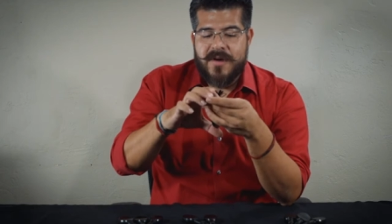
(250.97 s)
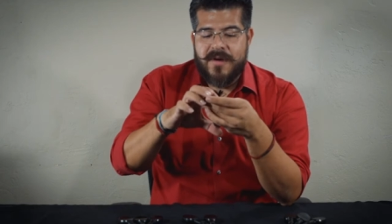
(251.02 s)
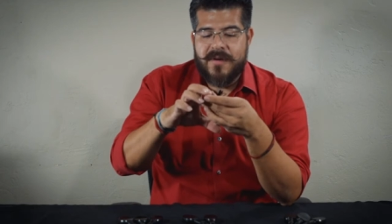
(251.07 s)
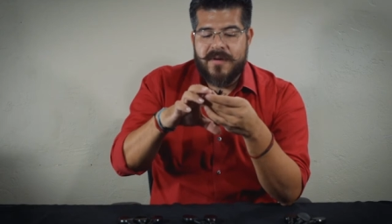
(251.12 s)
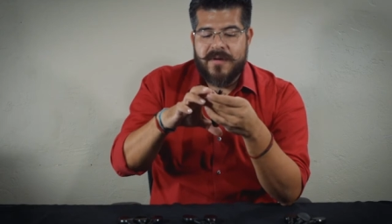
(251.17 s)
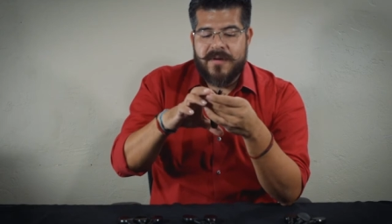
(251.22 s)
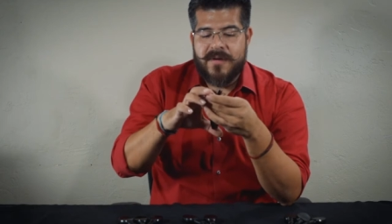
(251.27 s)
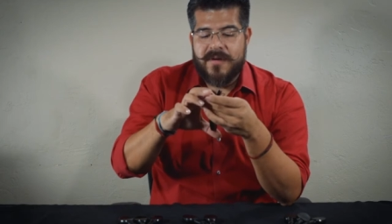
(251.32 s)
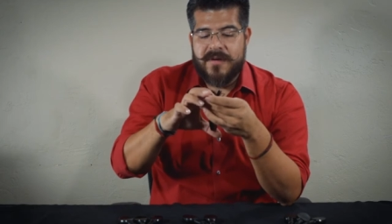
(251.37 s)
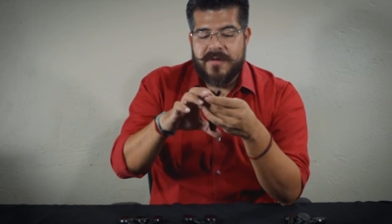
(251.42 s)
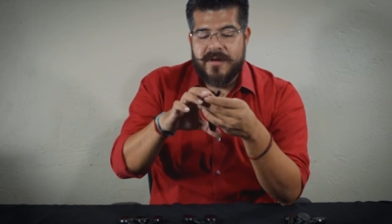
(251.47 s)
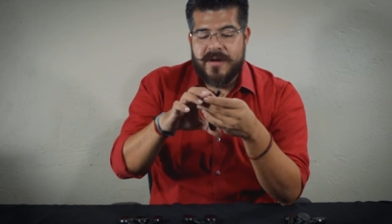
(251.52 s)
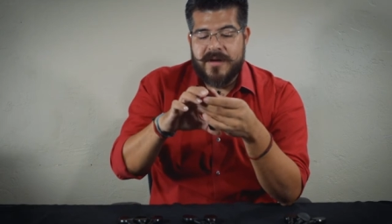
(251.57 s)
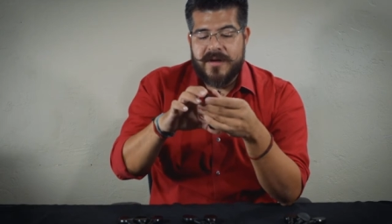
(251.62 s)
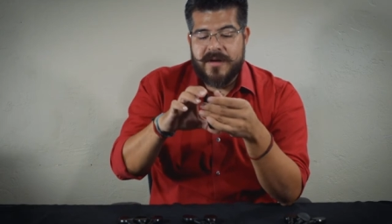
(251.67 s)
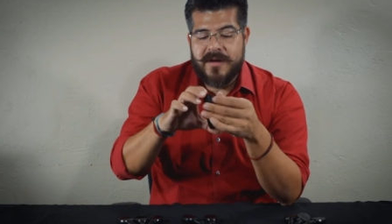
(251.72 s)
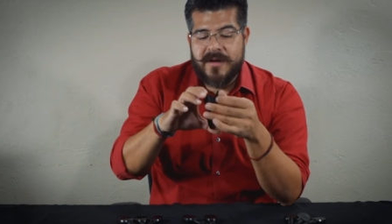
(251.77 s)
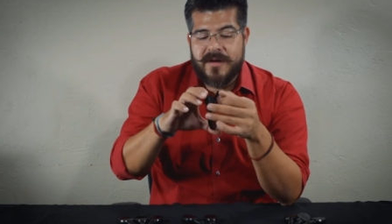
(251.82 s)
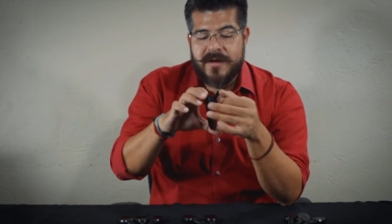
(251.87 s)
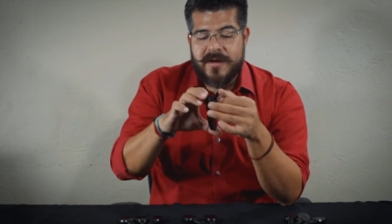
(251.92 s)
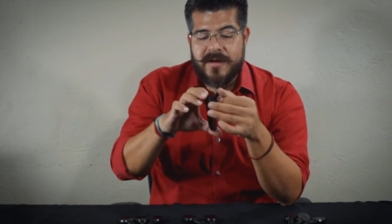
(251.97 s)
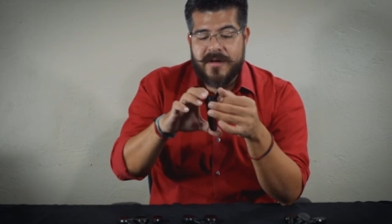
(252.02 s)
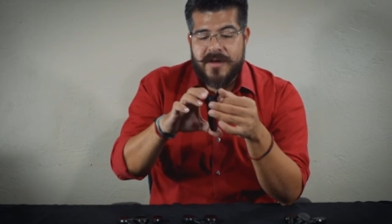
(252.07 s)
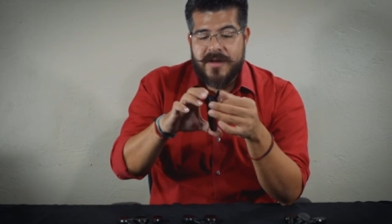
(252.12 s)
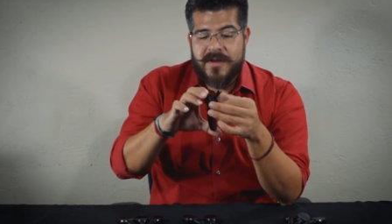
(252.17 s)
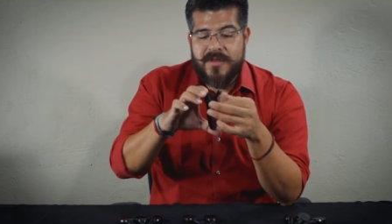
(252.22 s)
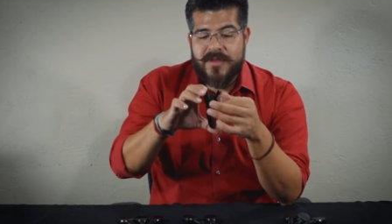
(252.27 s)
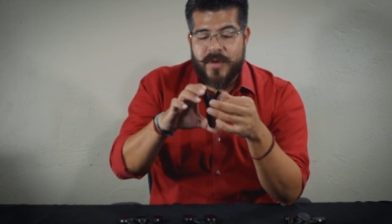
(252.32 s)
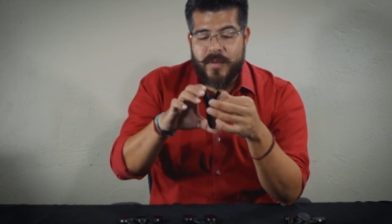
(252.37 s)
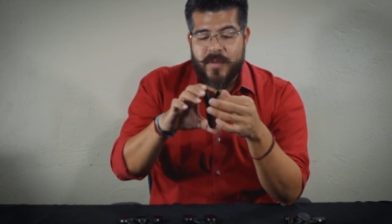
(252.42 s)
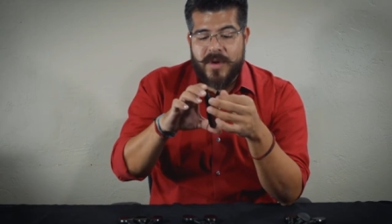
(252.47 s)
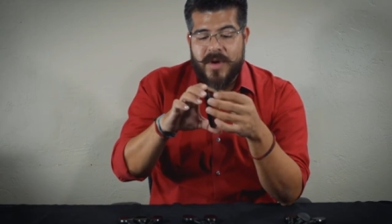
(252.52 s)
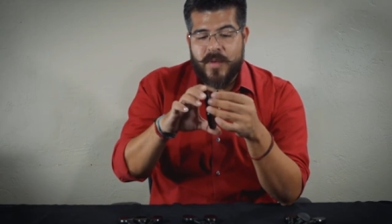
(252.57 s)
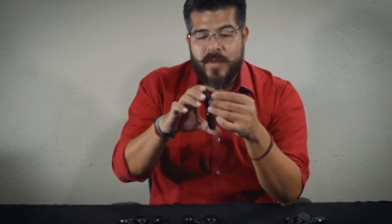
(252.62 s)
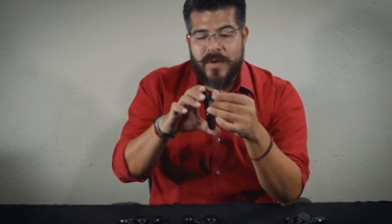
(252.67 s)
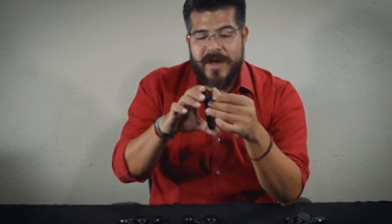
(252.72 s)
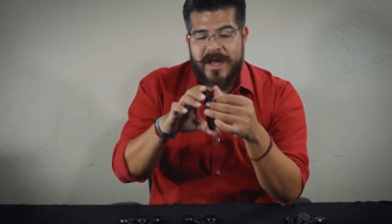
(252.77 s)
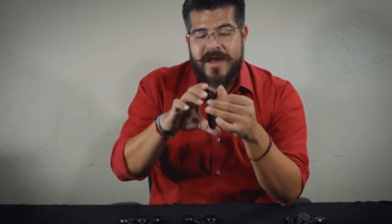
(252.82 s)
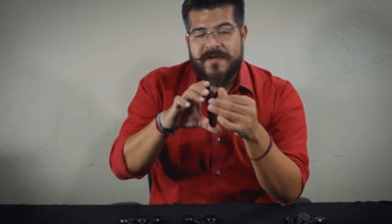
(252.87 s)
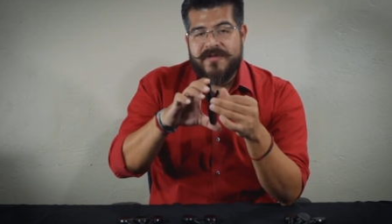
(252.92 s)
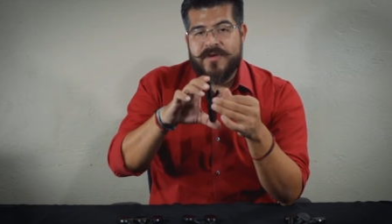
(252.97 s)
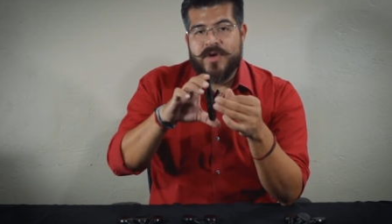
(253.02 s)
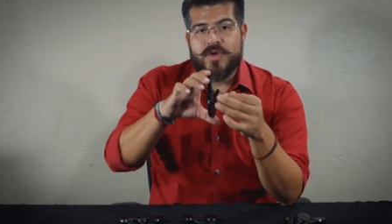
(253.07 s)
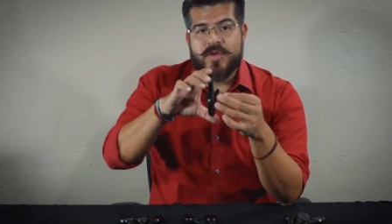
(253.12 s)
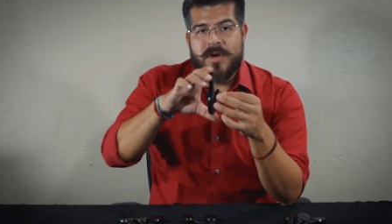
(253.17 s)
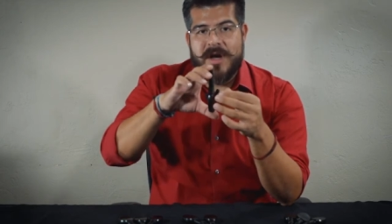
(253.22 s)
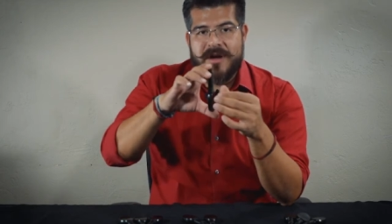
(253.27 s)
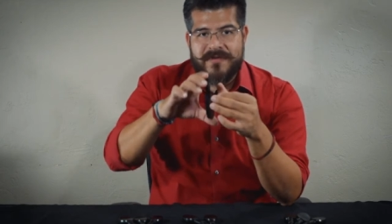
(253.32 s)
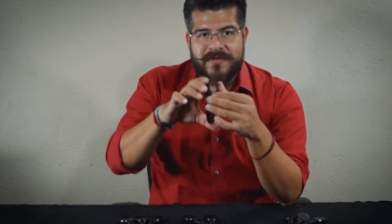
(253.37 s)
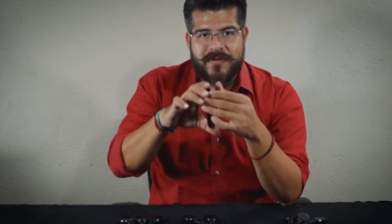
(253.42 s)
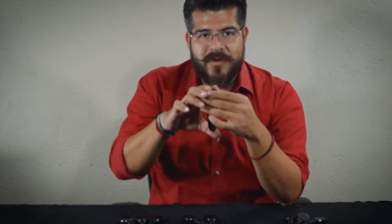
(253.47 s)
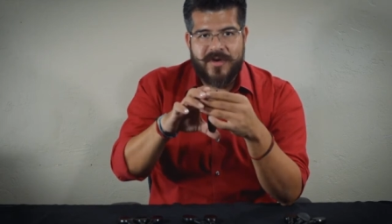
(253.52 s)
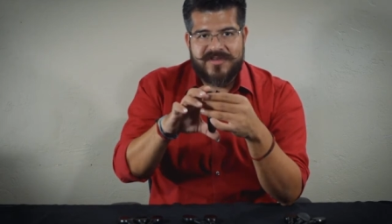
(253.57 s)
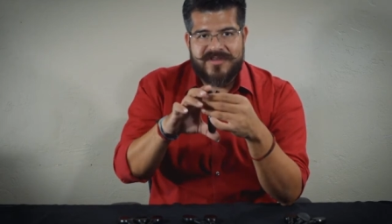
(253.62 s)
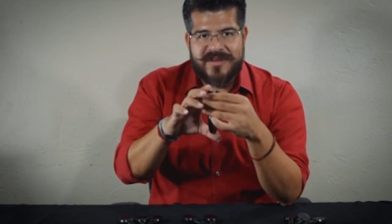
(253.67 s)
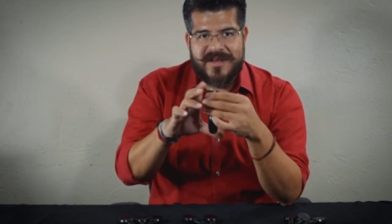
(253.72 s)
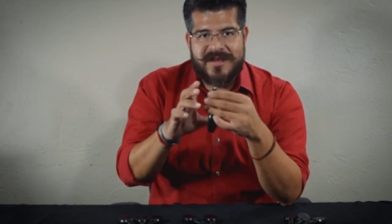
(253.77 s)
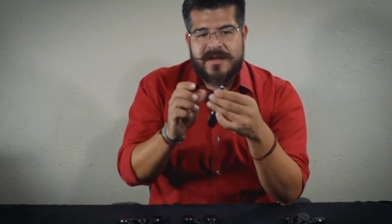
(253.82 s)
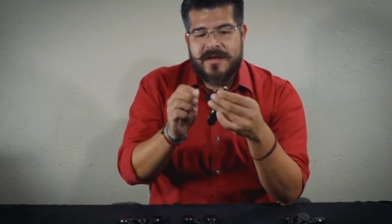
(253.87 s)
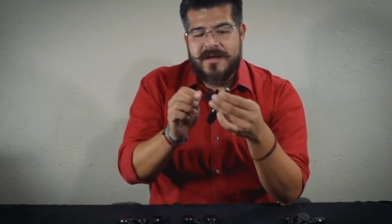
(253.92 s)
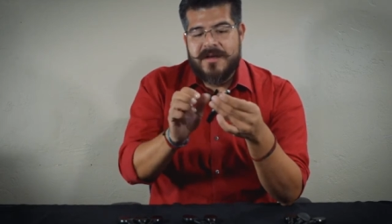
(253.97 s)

or the wrong way, if you try to force it,